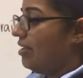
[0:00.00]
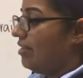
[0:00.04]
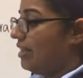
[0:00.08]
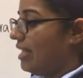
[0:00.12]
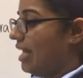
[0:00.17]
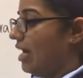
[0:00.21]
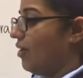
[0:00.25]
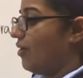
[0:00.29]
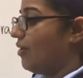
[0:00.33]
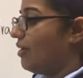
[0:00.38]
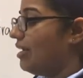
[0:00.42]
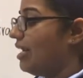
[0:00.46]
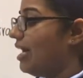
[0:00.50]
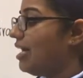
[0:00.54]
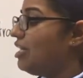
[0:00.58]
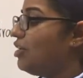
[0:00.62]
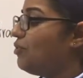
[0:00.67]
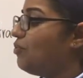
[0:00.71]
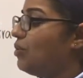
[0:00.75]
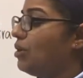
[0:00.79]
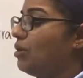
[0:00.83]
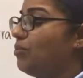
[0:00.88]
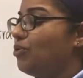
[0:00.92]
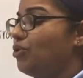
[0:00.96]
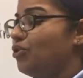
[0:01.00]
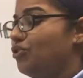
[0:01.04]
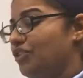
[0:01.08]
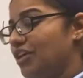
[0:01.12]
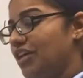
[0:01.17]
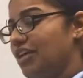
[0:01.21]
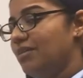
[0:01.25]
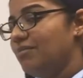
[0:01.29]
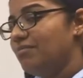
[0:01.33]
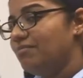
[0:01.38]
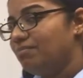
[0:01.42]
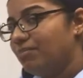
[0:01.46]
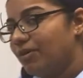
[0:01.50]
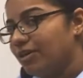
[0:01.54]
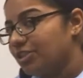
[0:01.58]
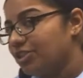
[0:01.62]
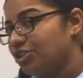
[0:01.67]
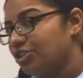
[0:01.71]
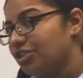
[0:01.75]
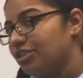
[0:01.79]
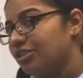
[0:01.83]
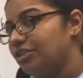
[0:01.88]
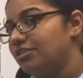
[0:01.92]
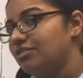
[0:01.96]
Now, another one more thing
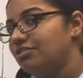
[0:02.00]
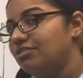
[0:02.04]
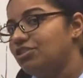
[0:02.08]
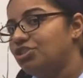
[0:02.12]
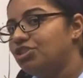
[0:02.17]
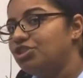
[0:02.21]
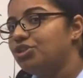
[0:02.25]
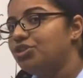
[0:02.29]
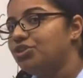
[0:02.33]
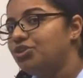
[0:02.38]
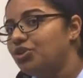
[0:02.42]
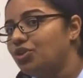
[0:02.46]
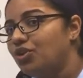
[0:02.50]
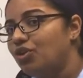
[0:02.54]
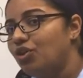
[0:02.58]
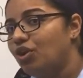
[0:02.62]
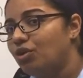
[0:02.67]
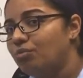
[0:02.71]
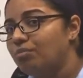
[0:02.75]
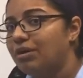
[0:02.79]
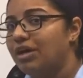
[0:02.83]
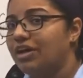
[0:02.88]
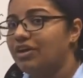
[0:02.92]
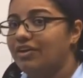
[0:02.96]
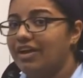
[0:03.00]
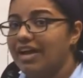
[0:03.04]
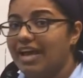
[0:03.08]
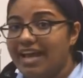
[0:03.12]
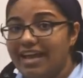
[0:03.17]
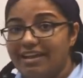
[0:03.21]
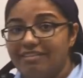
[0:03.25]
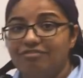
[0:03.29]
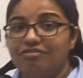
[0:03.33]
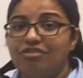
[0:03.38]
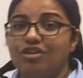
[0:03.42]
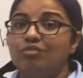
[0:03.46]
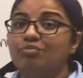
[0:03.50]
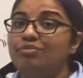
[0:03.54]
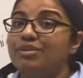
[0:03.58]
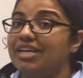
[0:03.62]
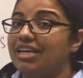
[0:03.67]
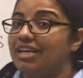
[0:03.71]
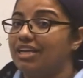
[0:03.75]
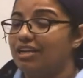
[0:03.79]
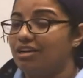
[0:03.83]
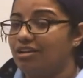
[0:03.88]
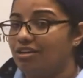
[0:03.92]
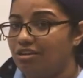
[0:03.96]
important to know about
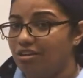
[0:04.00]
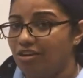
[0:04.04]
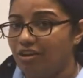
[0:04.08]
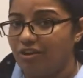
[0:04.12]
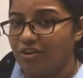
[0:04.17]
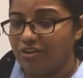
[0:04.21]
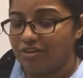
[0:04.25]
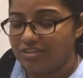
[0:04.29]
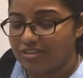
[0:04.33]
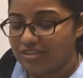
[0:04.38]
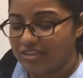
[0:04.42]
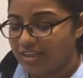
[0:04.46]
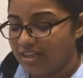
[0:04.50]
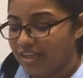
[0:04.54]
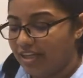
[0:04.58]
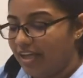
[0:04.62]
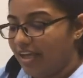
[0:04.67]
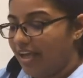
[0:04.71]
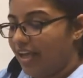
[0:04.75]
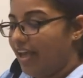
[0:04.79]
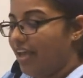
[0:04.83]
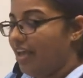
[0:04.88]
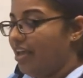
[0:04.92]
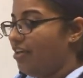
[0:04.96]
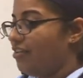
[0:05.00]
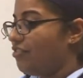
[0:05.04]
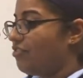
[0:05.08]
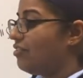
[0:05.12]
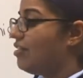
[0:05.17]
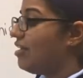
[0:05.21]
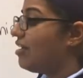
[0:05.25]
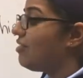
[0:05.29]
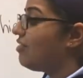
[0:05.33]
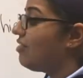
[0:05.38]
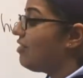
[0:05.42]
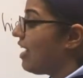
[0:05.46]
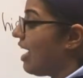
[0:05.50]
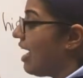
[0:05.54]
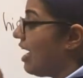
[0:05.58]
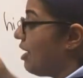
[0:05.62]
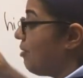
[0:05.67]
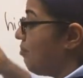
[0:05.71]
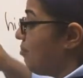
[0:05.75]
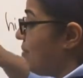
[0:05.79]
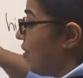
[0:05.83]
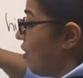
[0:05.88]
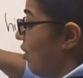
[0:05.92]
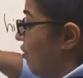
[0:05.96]
adverbial clause is the
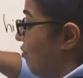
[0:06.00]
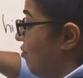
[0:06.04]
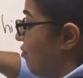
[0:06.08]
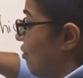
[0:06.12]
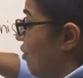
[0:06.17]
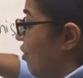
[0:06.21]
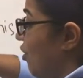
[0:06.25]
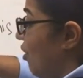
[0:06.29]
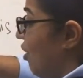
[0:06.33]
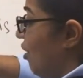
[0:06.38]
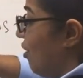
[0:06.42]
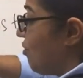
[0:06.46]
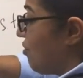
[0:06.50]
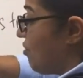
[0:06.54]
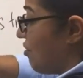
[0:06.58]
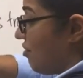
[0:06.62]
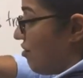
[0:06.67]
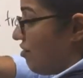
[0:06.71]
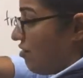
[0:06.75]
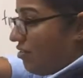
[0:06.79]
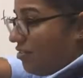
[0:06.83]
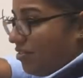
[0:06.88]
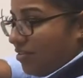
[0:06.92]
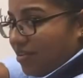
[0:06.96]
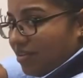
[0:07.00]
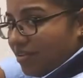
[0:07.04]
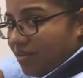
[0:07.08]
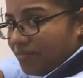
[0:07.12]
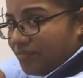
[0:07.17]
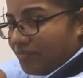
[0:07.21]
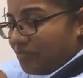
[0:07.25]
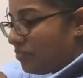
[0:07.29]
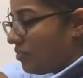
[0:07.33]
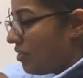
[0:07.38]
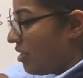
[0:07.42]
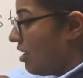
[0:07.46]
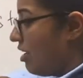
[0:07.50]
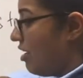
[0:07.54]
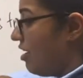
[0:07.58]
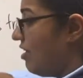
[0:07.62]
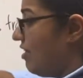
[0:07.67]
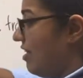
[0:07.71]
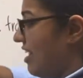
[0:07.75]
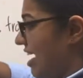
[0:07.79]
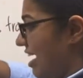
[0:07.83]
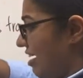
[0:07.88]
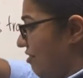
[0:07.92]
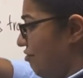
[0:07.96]
type of clauses.
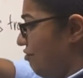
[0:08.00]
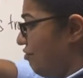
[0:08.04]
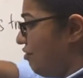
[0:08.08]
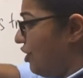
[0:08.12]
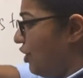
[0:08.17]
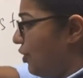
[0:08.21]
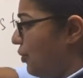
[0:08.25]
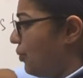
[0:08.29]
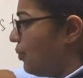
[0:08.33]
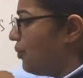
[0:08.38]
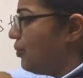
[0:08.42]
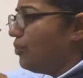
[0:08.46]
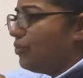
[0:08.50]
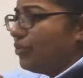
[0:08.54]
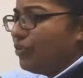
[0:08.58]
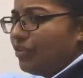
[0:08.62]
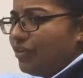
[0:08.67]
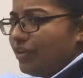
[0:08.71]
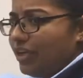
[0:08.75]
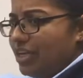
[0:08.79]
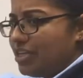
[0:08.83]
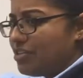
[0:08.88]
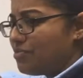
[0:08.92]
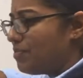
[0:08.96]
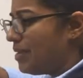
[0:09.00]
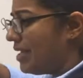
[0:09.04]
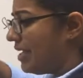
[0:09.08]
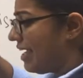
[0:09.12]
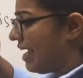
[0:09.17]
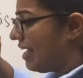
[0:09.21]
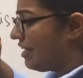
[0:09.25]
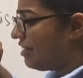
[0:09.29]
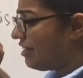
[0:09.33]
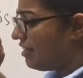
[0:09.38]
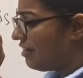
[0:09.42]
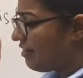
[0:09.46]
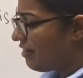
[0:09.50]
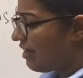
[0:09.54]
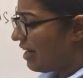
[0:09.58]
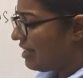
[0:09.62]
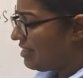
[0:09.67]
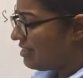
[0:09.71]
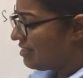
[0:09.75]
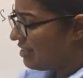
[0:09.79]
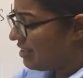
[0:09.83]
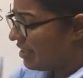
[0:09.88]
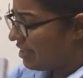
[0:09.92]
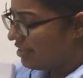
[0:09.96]
There are few. It's been
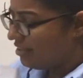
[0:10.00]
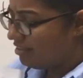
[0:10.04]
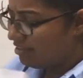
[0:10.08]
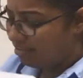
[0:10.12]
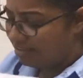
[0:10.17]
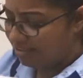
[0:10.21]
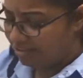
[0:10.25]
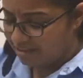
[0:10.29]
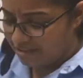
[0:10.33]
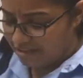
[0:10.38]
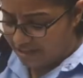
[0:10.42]
categorized here.